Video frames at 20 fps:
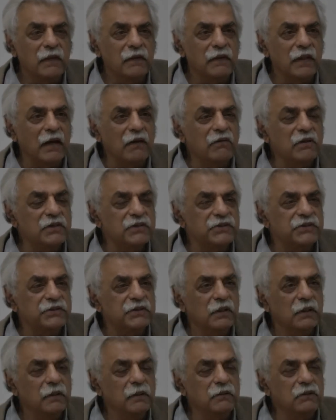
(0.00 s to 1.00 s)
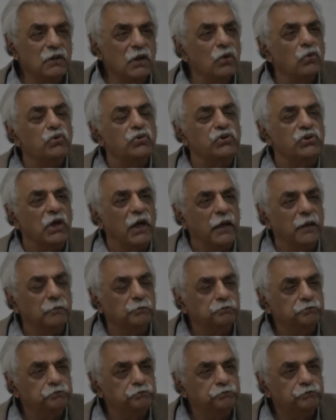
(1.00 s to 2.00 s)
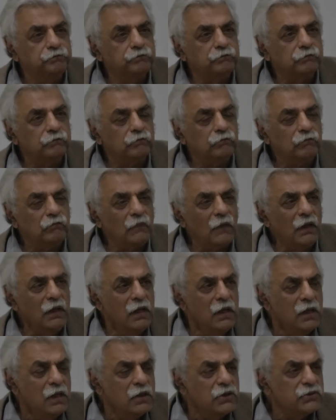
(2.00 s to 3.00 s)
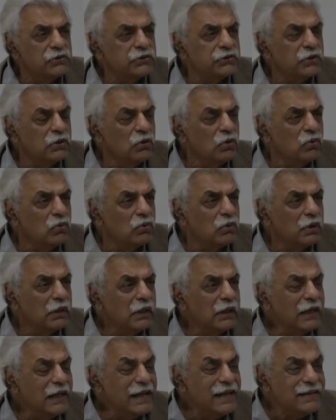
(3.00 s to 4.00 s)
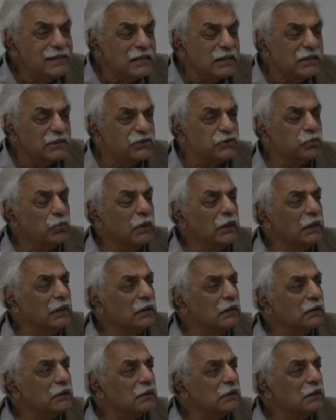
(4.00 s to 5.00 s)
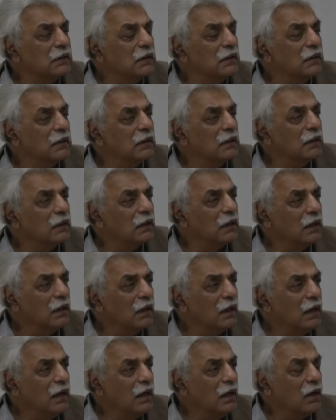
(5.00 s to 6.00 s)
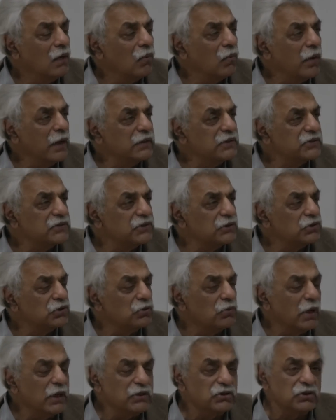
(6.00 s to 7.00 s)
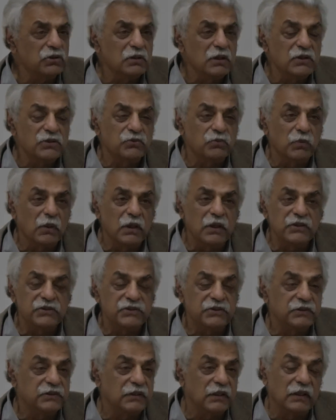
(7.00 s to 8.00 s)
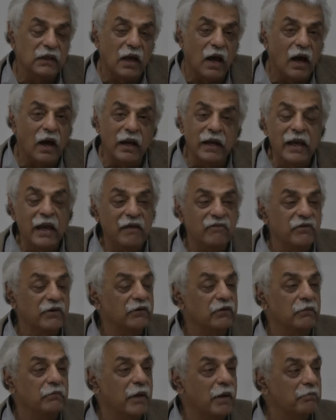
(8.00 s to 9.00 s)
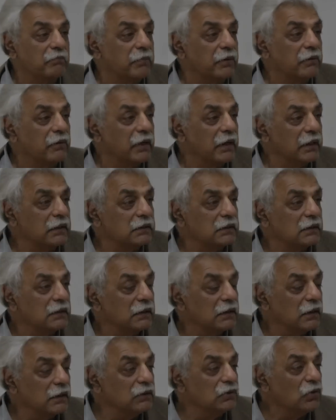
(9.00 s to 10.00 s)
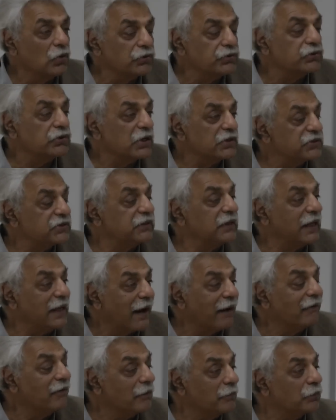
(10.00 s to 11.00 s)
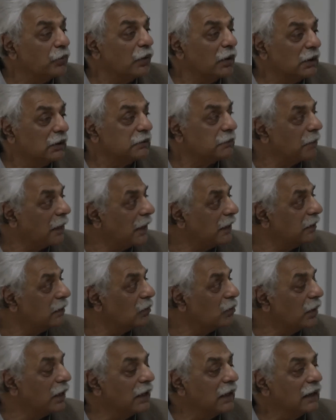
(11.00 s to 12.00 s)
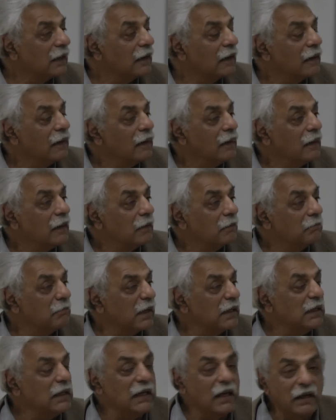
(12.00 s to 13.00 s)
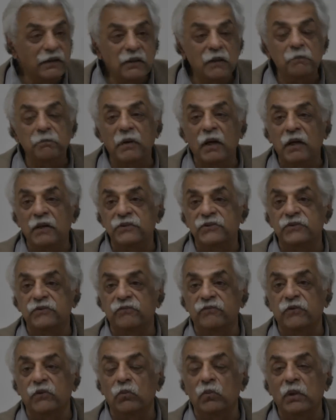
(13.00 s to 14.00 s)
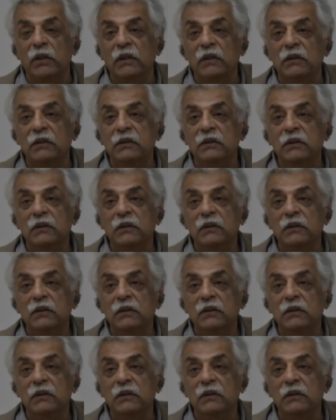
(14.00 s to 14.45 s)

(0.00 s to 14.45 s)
There is no shame. So in this world, where the situation is worse than I ever remember it, and not just the Arab world, by the way, many other parts of the world.